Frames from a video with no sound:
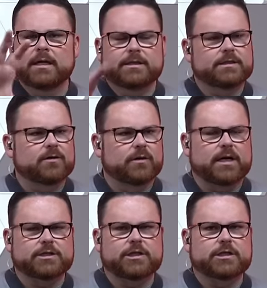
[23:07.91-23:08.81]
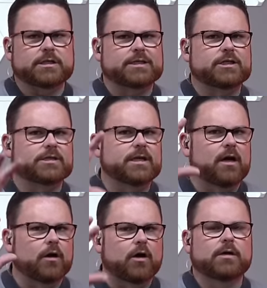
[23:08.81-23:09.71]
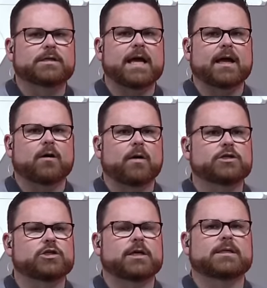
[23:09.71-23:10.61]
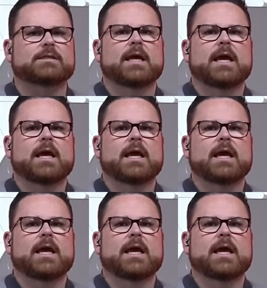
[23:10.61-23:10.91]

discord.gg slash intel, go to tech questions,